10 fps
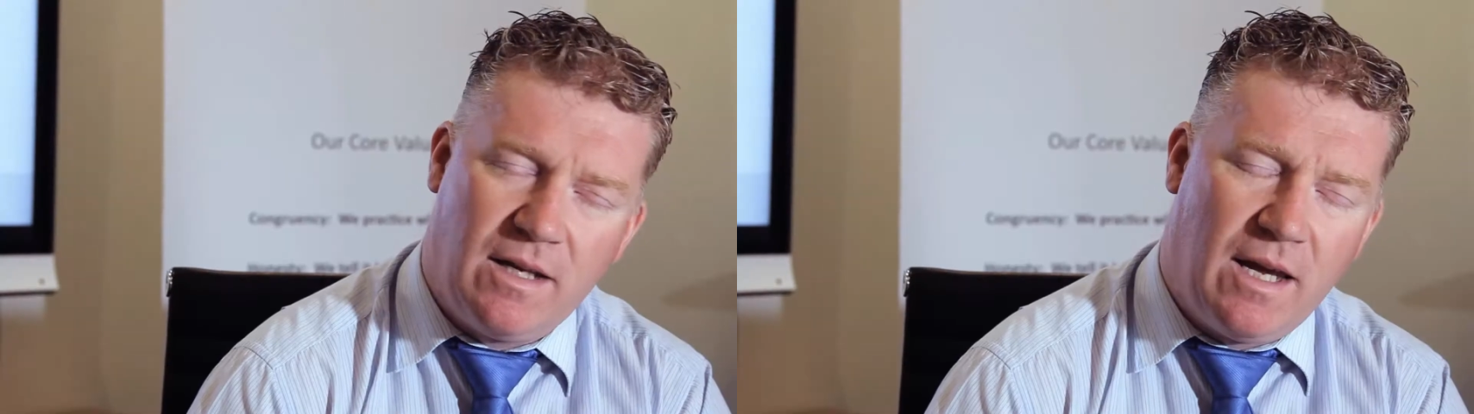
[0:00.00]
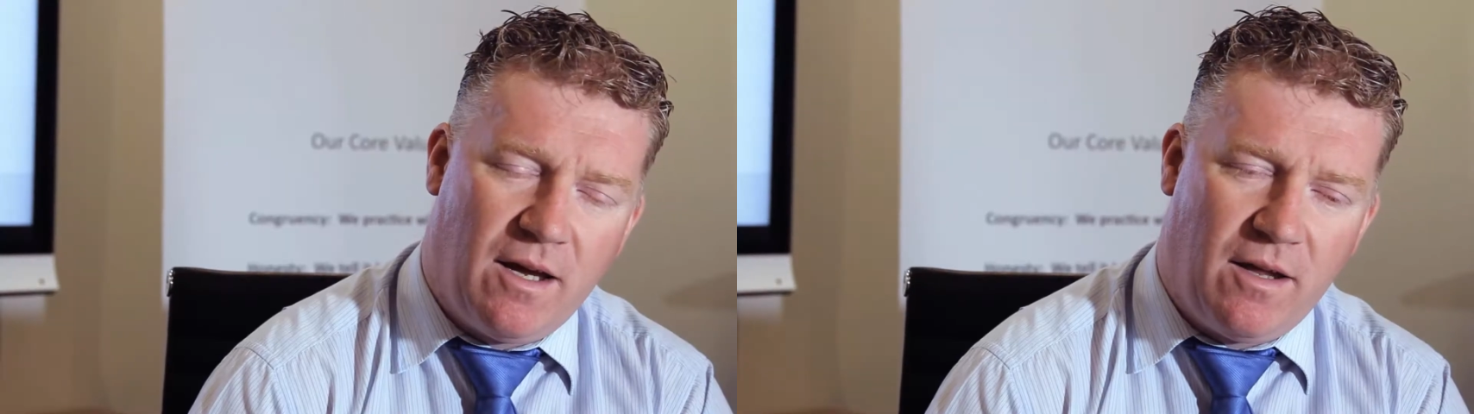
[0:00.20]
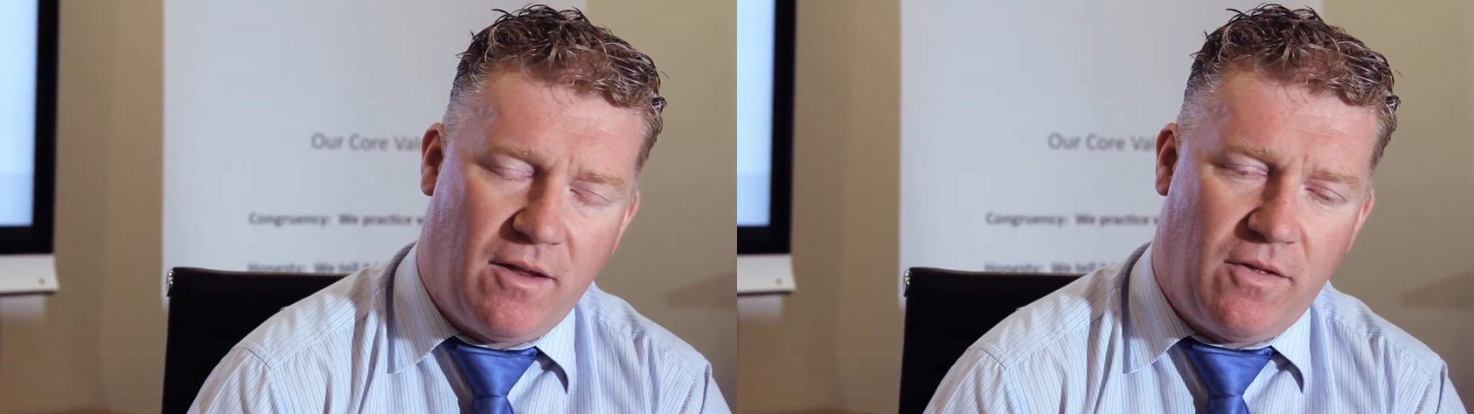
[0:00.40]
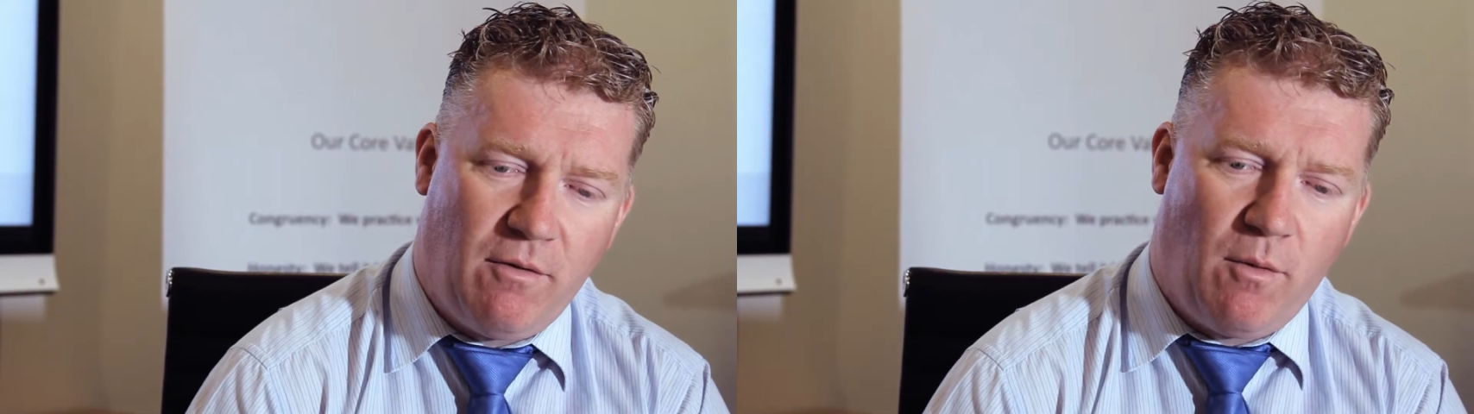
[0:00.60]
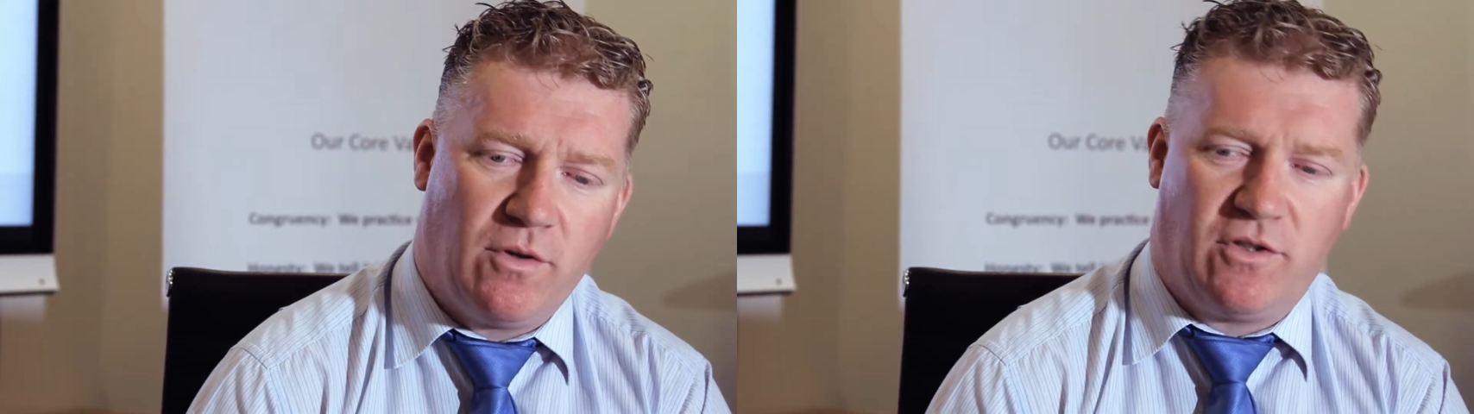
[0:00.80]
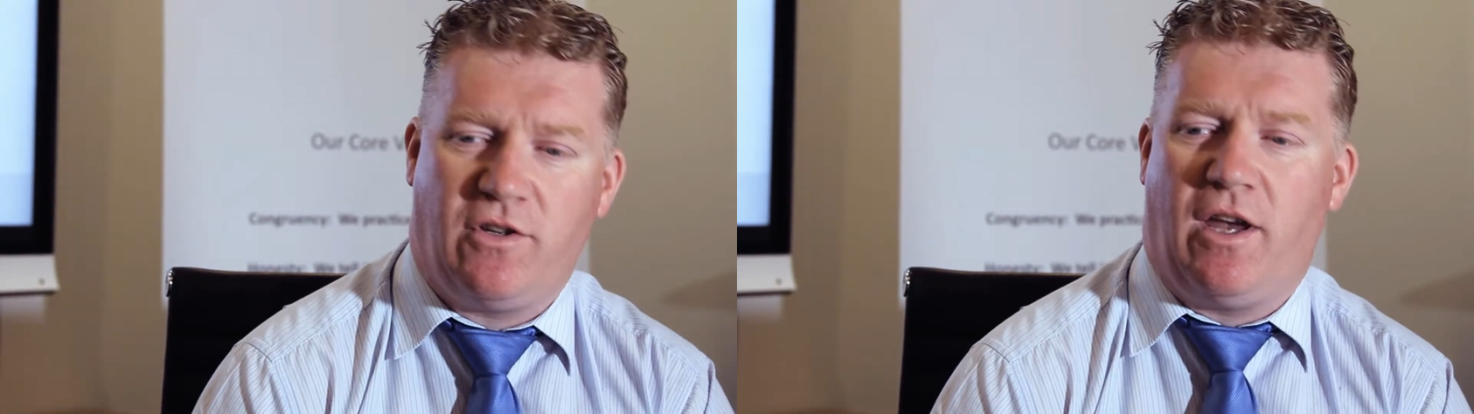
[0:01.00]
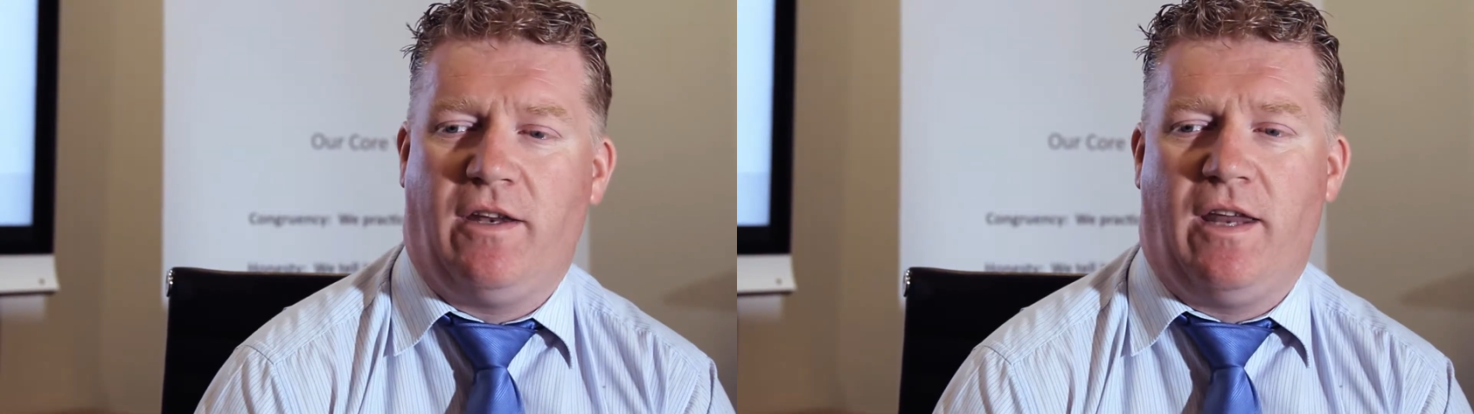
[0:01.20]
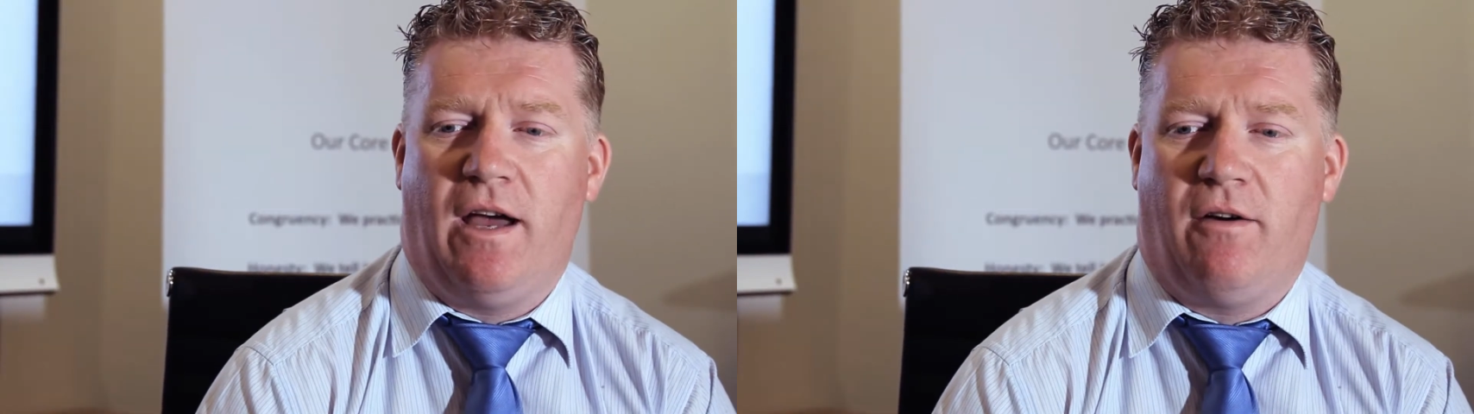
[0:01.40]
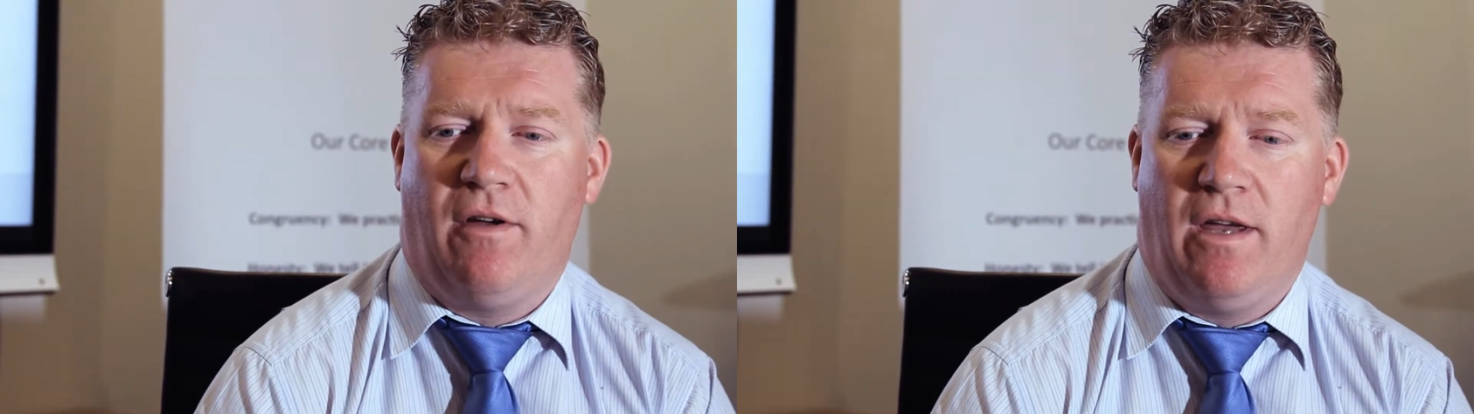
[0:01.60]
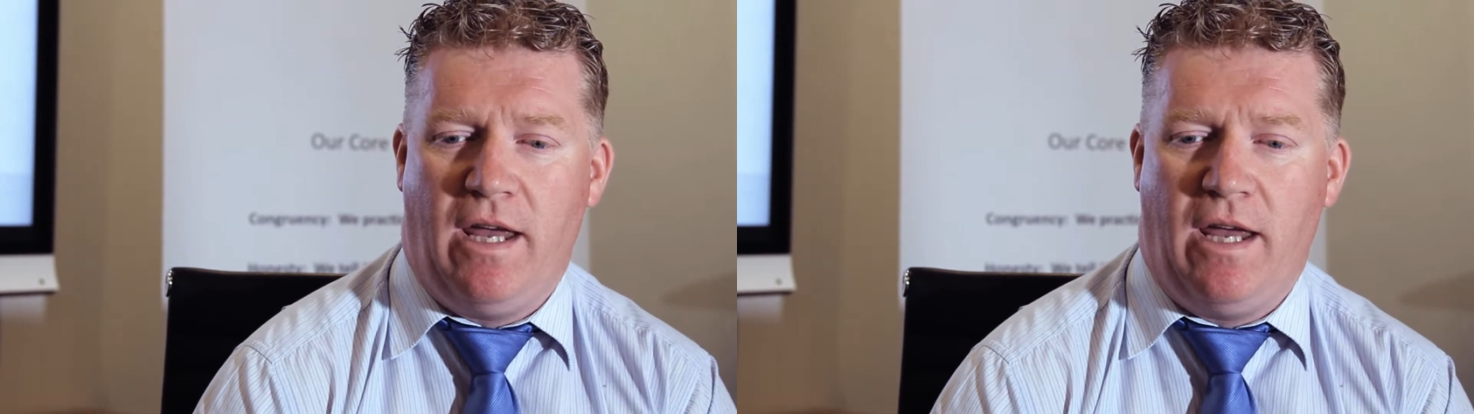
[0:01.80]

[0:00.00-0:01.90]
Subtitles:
Yeah, I think what we're seeing now